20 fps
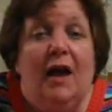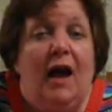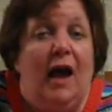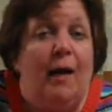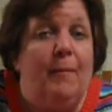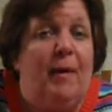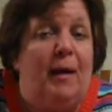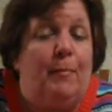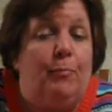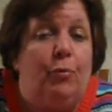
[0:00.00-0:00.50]

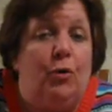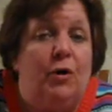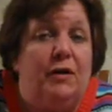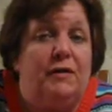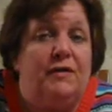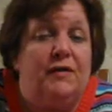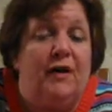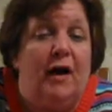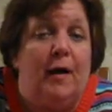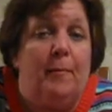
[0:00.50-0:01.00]
I might
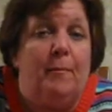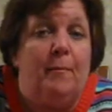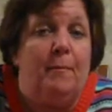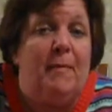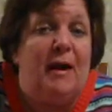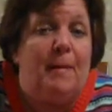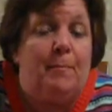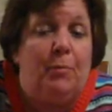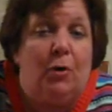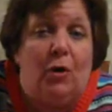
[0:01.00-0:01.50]
put um,
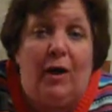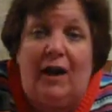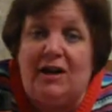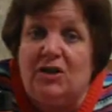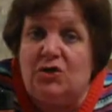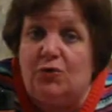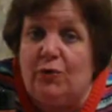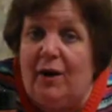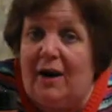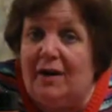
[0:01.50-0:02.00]
maple
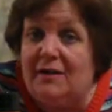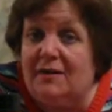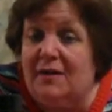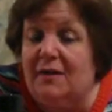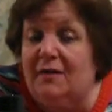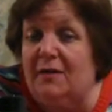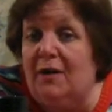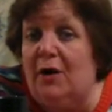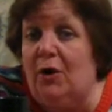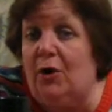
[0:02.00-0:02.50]
extract
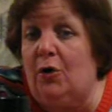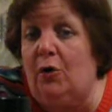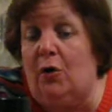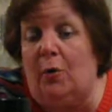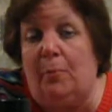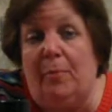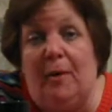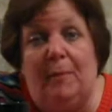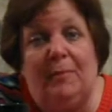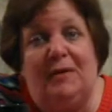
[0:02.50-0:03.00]
in there
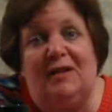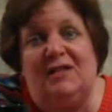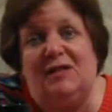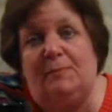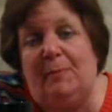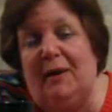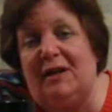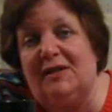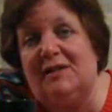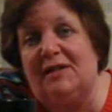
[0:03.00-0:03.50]
or pumpkin
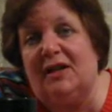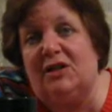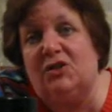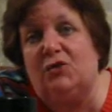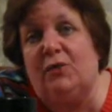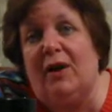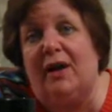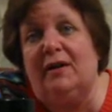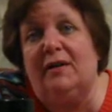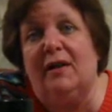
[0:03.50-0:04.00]
spice
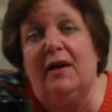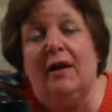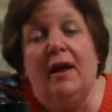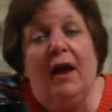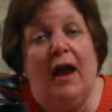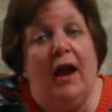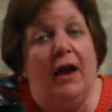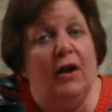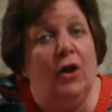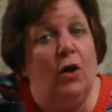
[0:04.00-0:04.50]
extract,
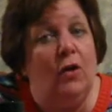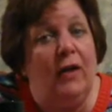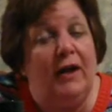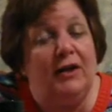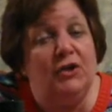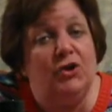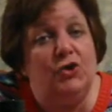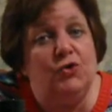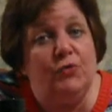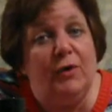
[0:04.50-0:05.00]
and I'll
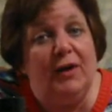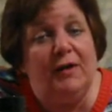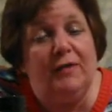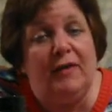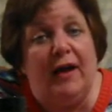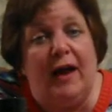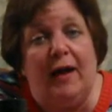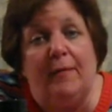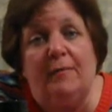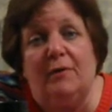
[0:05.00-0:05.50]
like to drink
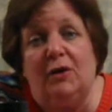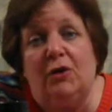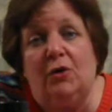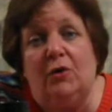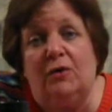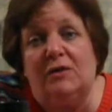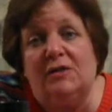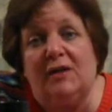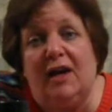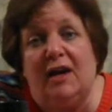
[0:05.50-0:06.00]
that. You
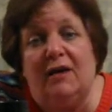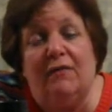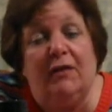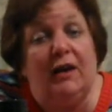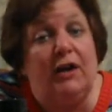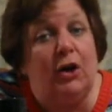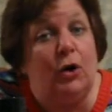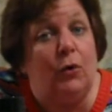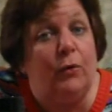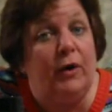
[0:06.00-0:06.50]
know, it's kind of
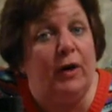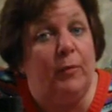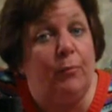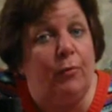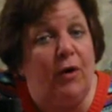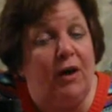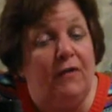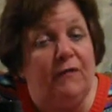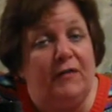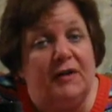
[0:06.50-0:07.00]
like a quick
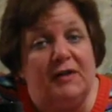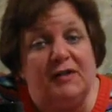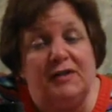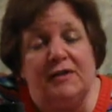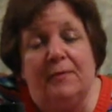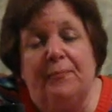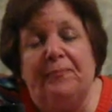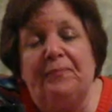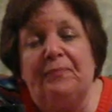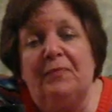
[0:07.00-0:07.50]

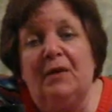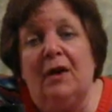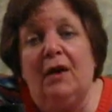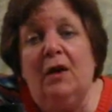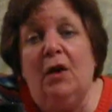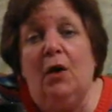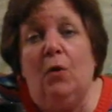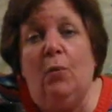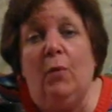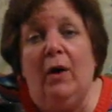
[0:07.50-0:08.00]
breakfast.
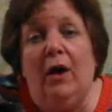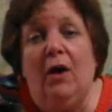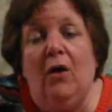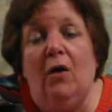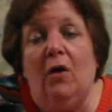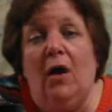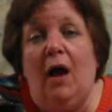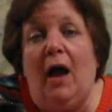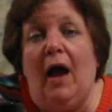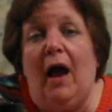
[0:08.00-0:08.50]

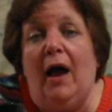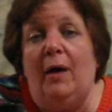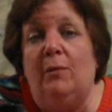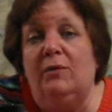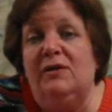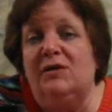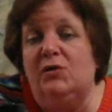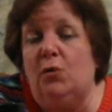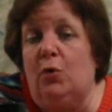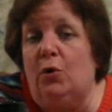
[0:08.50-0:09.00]
Well, I
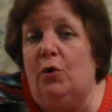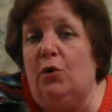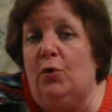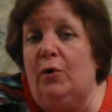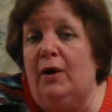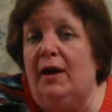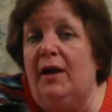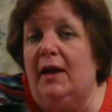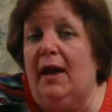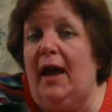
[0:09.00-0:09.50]
was
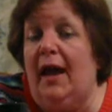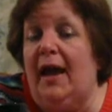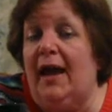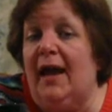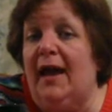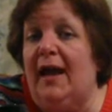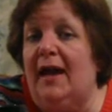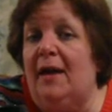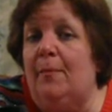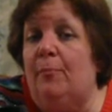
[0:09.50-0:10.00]
ordering
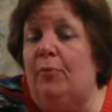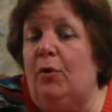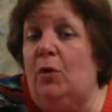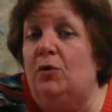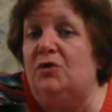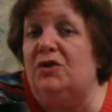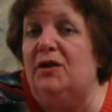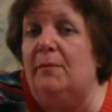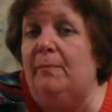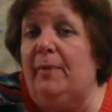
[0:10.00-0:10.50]
a
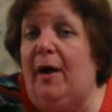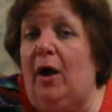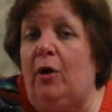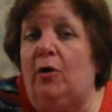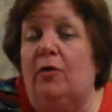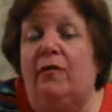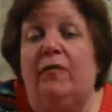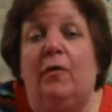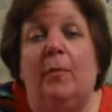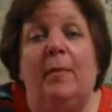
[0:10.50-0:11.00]
protein
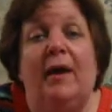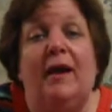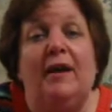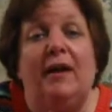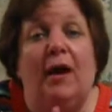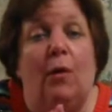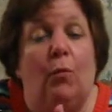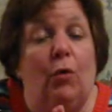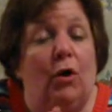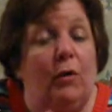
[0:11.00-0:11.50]
powder from a
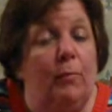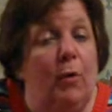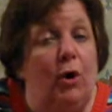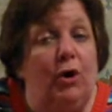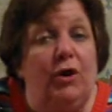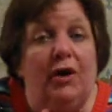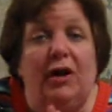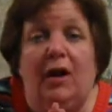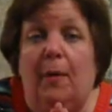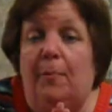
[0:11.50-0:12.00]
network
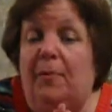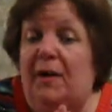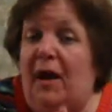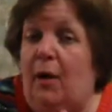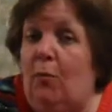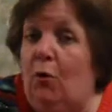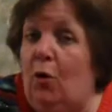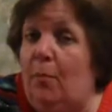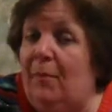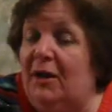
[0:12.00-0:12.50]
marketing company.
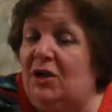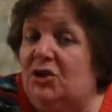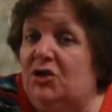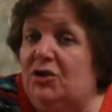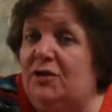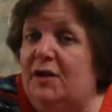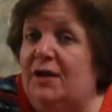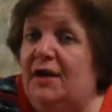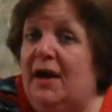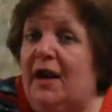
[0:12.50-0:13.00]
I won't
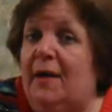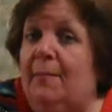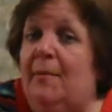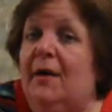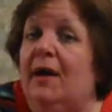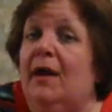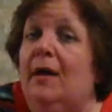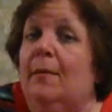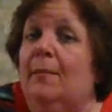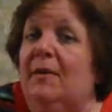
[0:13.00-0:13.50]
mention the name
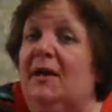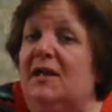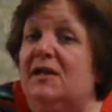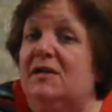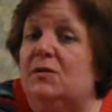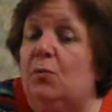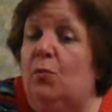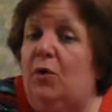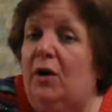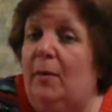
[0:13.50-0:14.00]

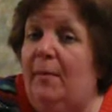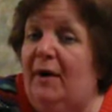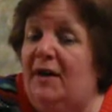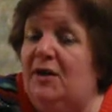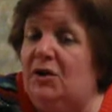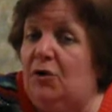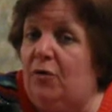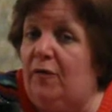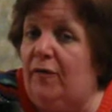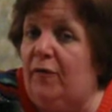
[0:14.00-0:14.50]
because one of my
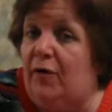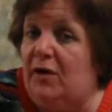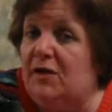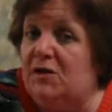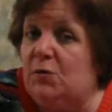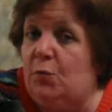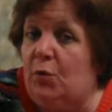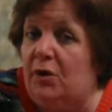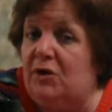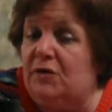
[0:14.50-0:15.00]
dear
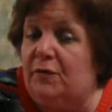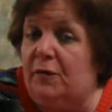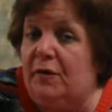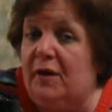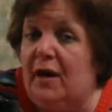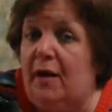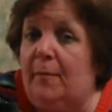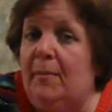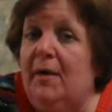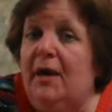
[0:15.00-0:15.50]
friends works for
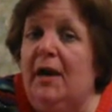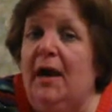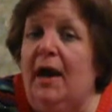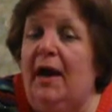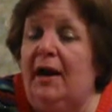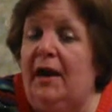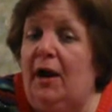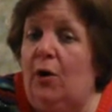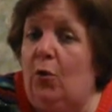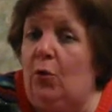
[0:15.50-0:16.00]
them,
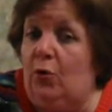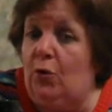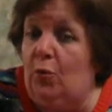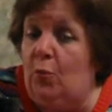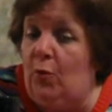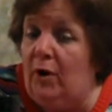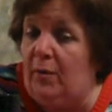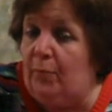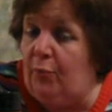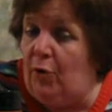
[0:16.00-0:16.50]
and I order
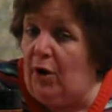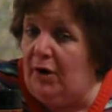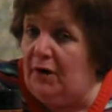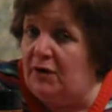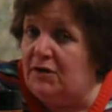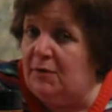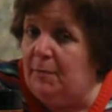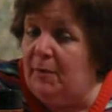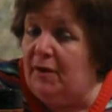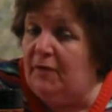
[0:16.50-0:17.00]
one
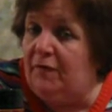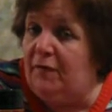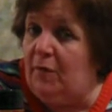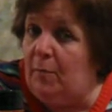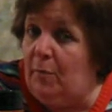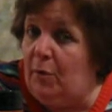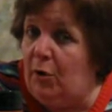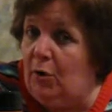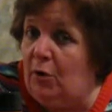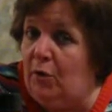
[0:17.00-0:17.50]
product a month
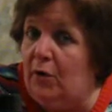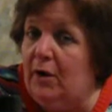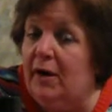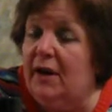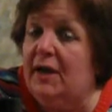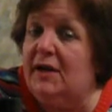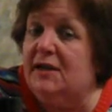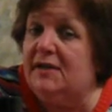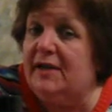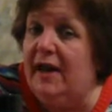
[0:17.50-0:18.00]
from her
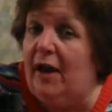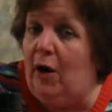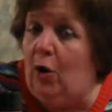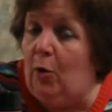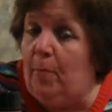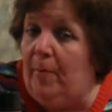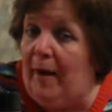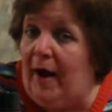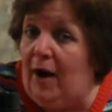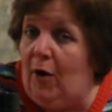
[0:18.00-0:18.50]
to
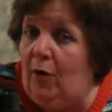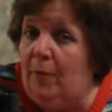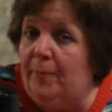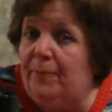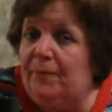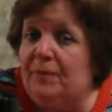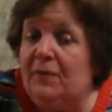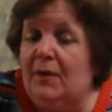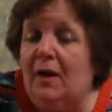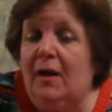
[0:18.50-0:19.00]
help
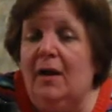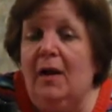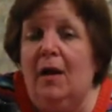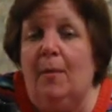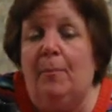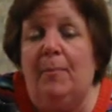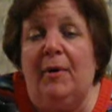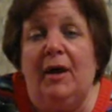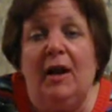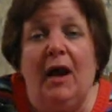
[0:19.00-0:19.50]
out.
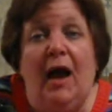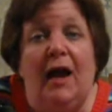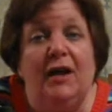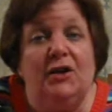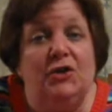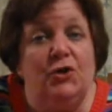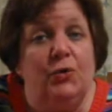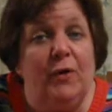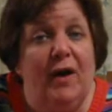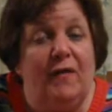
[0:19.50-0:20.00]
But
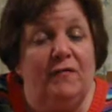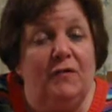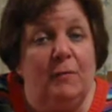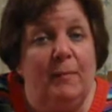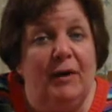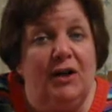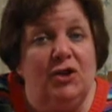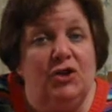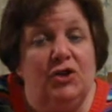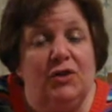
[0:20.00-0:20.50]
I do have to
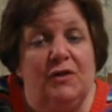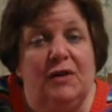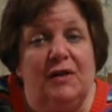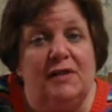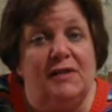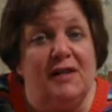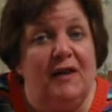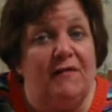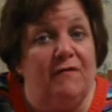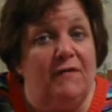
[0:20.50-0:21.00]
mention
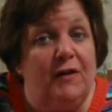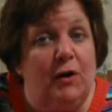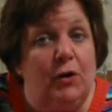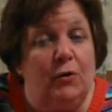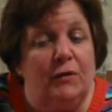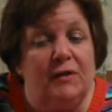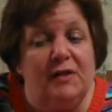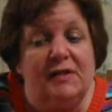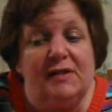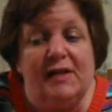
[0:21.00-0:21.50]
this. I
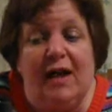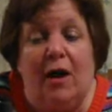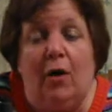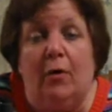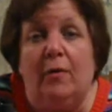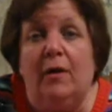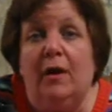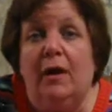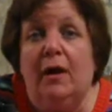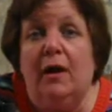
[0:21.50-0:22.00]
figured this
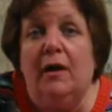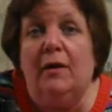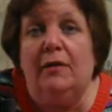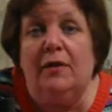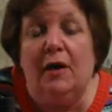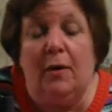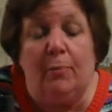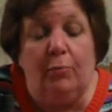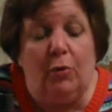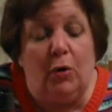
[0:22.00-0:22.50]
out.
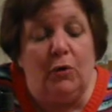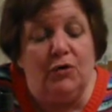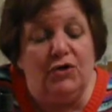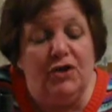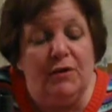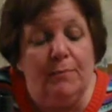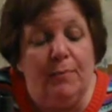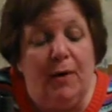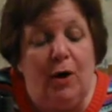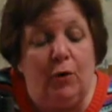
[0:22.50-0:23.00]
The
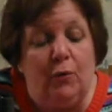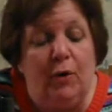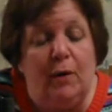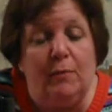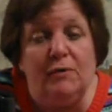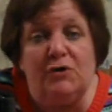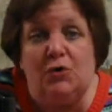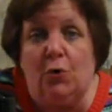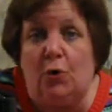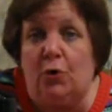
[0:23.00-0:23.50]
protein powder I
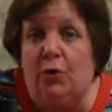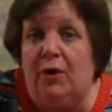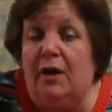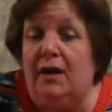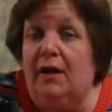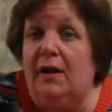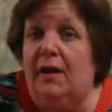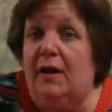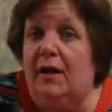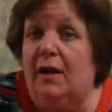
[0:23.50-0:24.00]
was
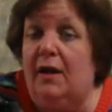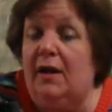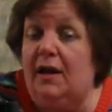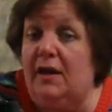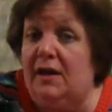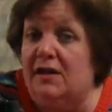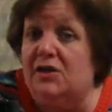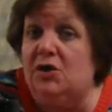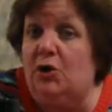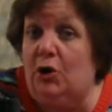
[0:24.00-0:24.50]
ordering
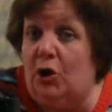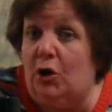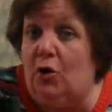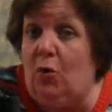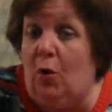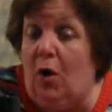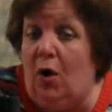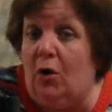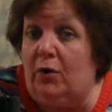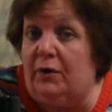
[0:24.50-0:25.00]
is good
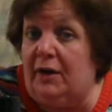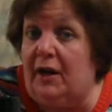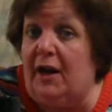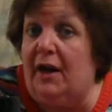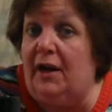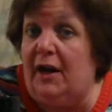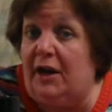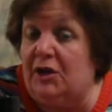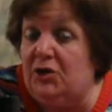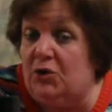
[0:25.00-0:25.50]
quality,
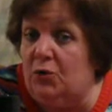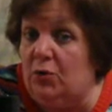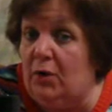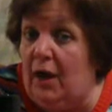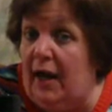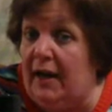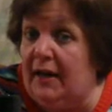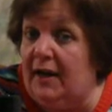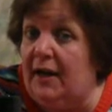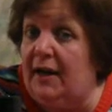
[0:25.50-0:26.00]
and I do
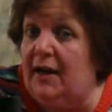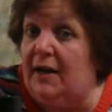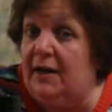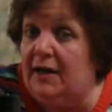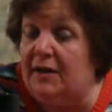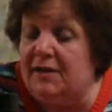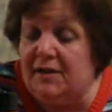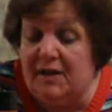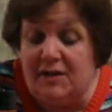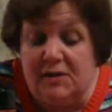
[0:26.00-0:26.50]
like it, and
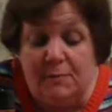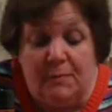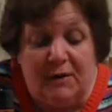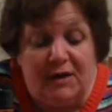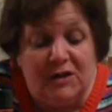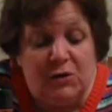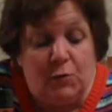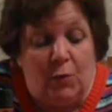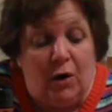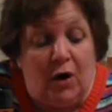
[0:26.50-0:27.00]
it does
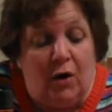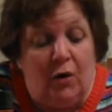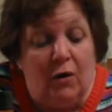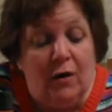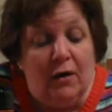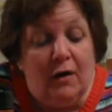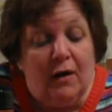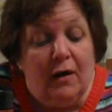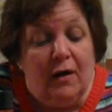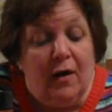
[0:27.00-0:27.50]
mix well.
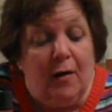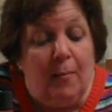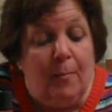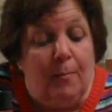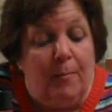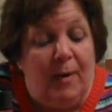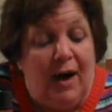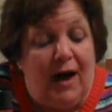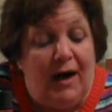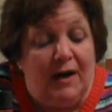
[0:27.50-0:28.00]

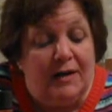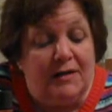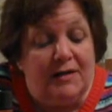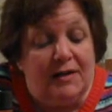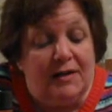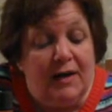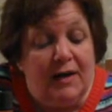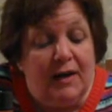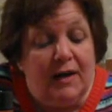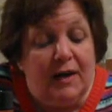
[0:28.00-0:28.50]
But
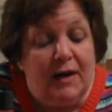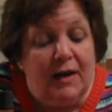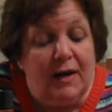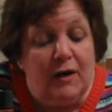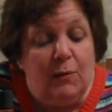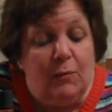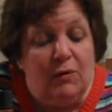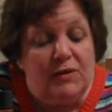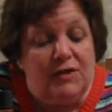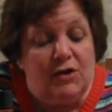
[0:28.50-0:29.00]

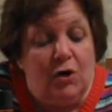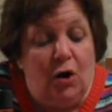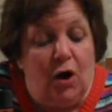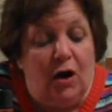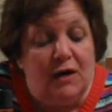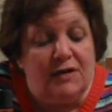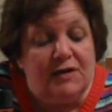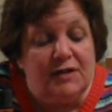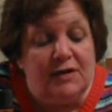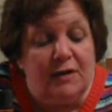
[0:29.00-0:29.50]
it was
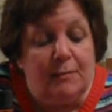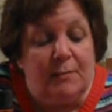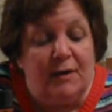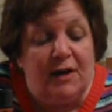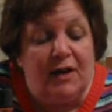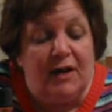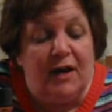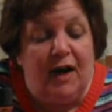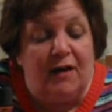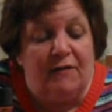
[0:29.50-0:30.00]
costing
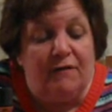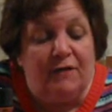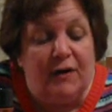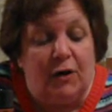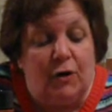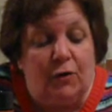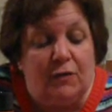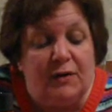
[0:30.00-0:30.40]
me, I figured